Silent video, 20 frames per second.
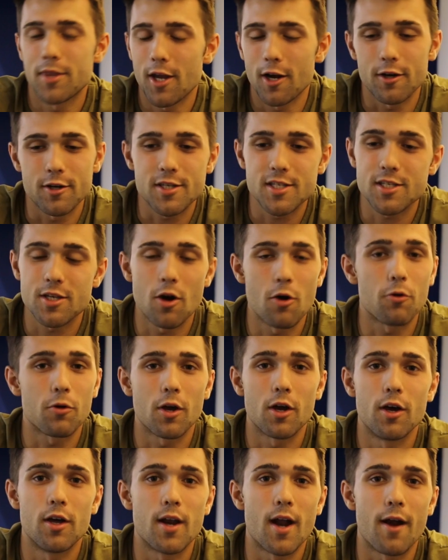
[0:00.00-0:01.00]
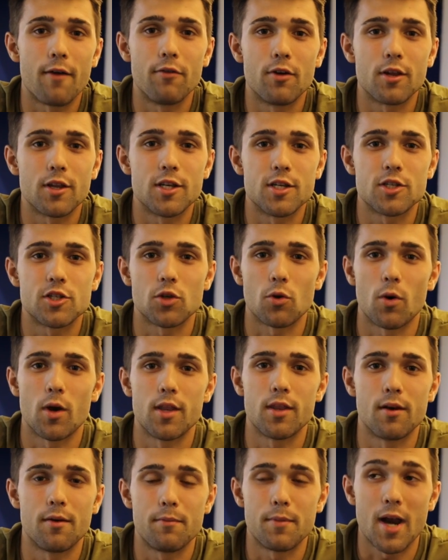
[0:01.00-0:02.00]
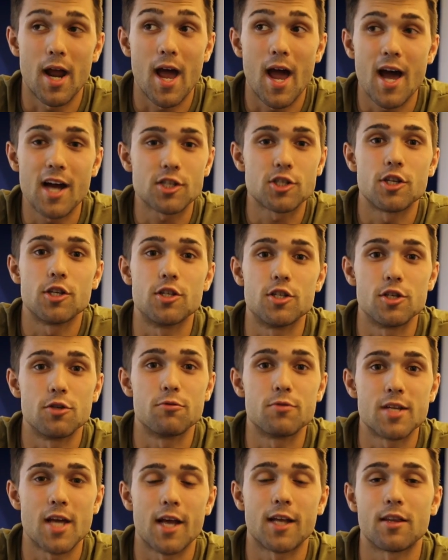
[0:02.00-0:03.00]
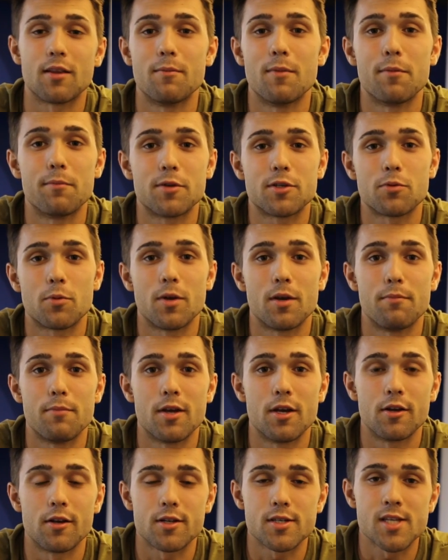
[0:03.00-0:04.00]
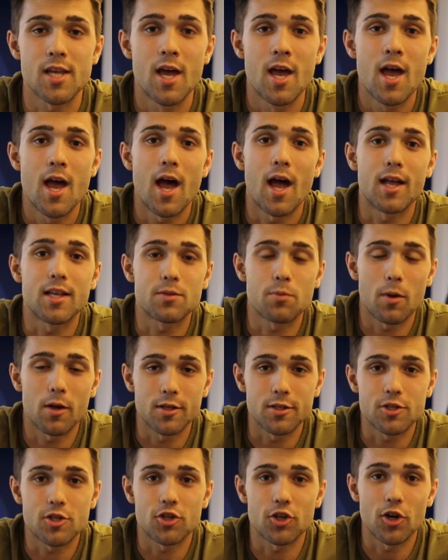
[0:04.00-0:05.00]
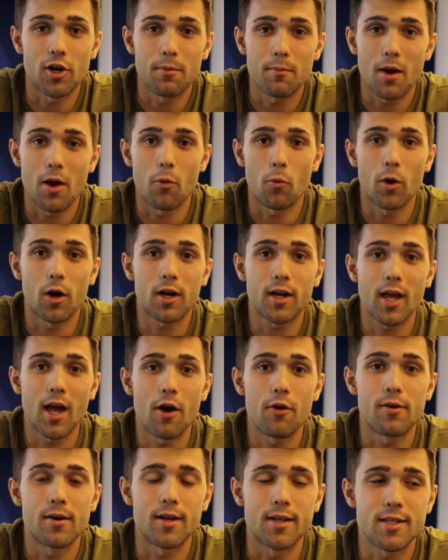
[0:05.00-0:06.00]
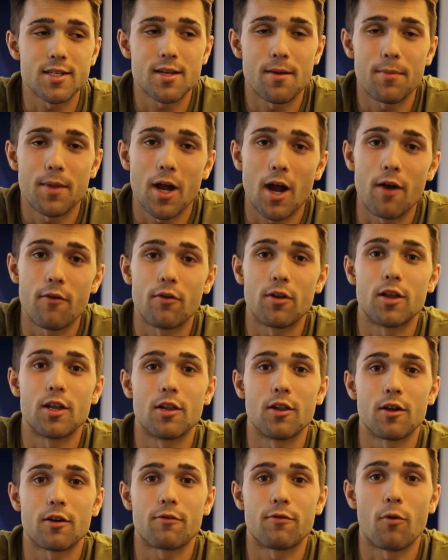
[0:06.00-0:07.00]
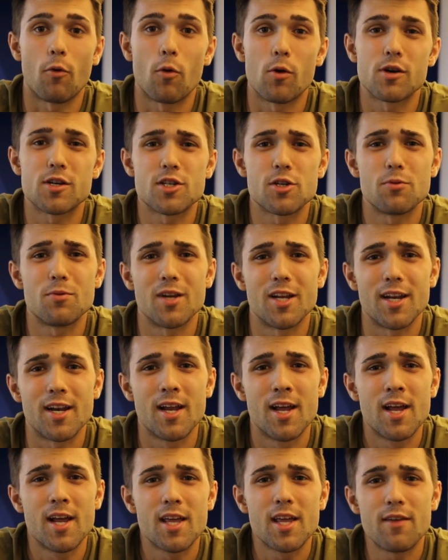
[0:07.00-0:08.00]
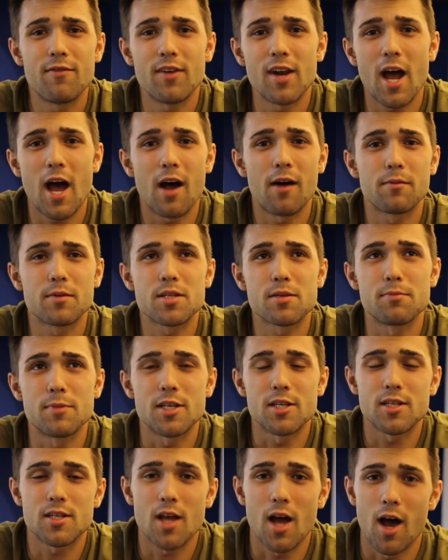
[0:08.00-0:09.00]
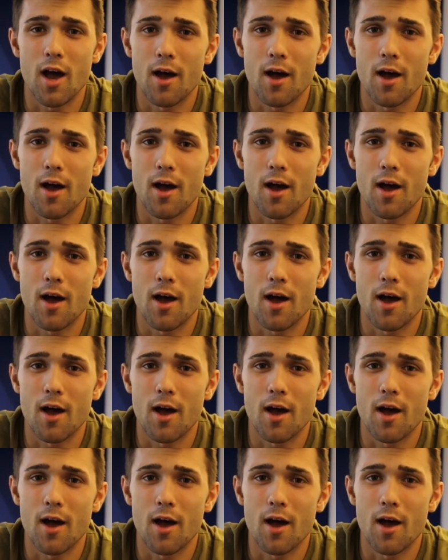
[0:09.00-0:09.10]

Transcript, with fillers: They're so good. I really enjoy them, and I actually do take them in between meals as well as during my workout, and it's something I really look forward to, and it even helps me